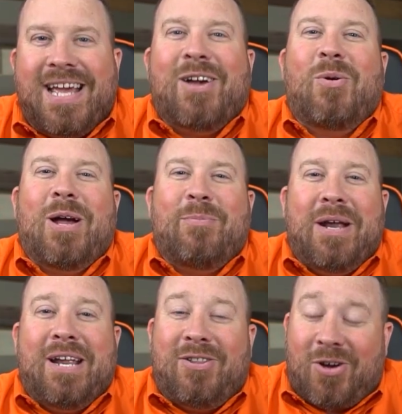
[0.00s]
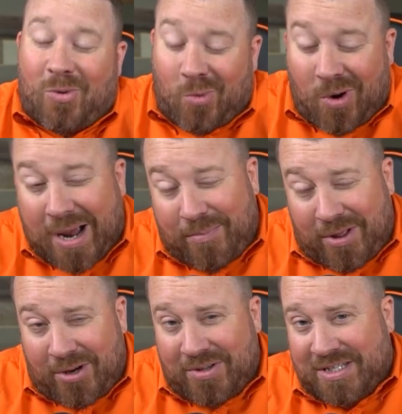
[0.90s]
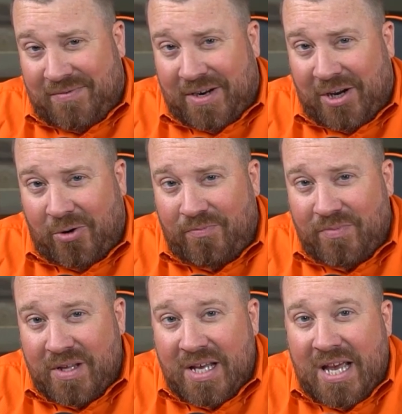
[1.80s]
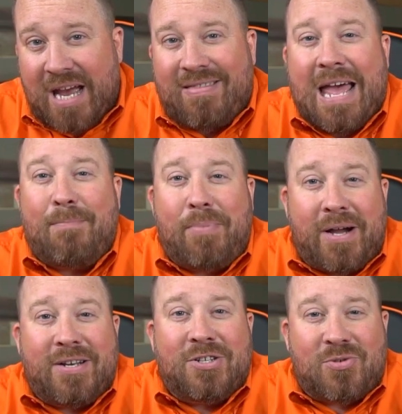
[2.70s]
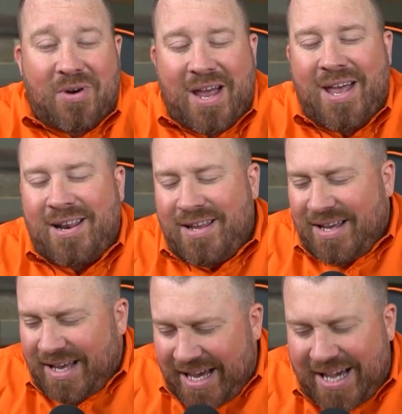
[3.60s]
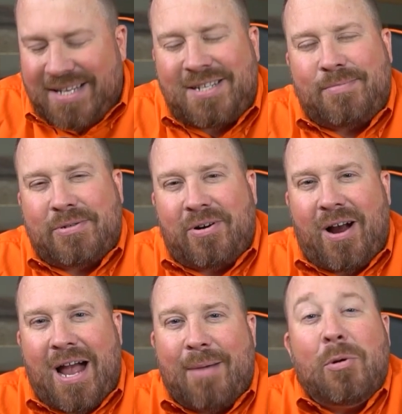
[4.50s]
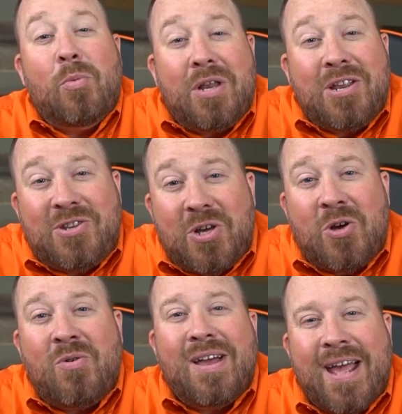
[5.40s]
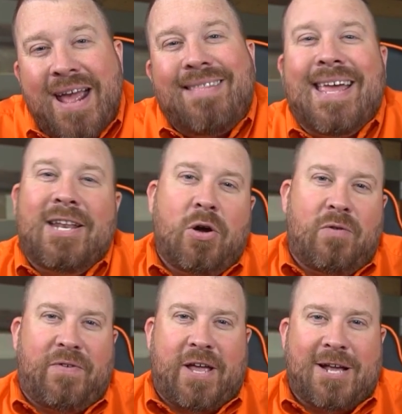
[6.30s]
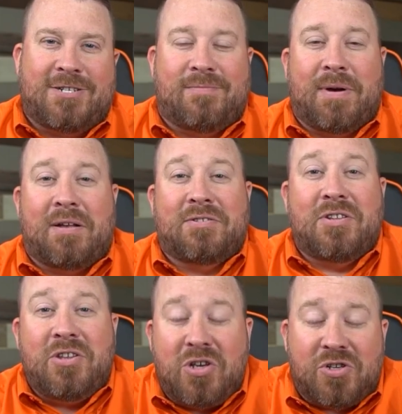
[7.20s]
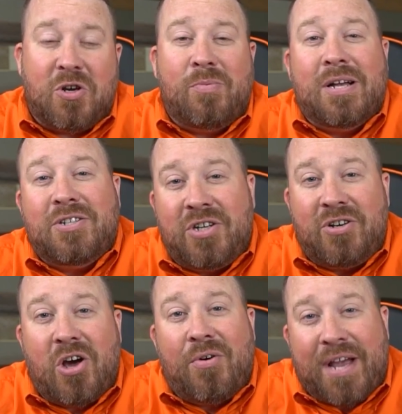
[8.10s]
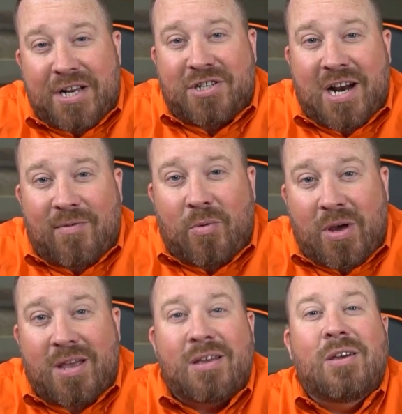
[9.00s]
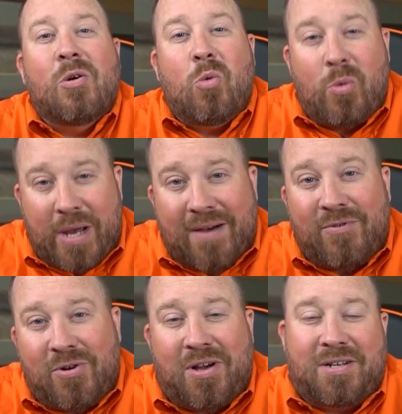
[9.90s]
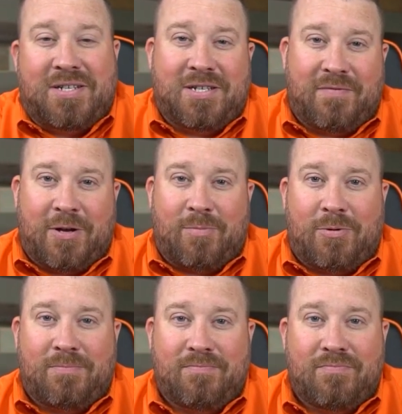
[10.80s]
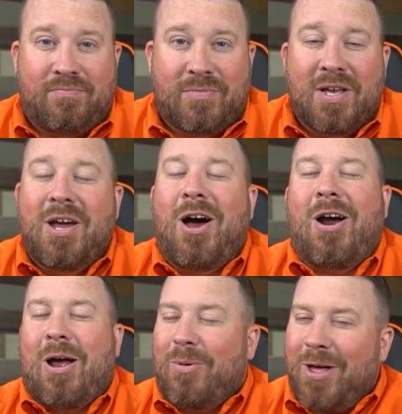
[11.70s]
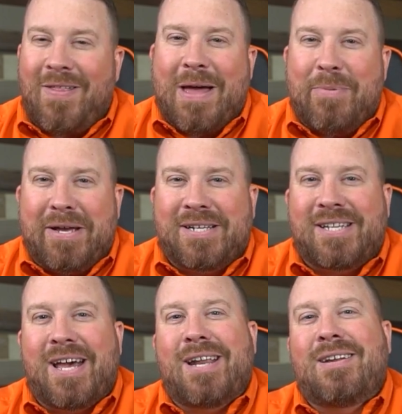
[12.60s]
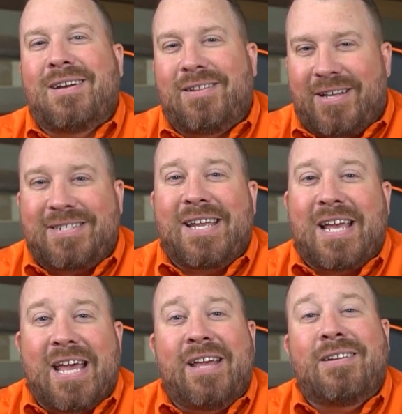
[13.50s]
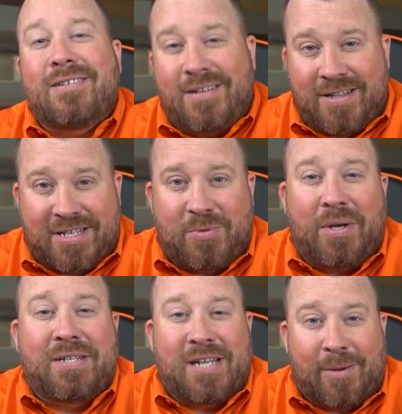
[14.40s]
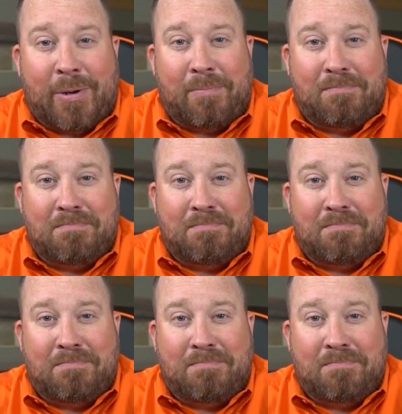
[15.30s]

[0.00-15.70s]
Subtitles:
Take a quick minute and look right below this video. If that button is red, hit subscribe. And when you do, hit that notification bell so that YouTube lets you know each and every week when we have new content available. All right, with all that being said, let's dig in to this week's segment.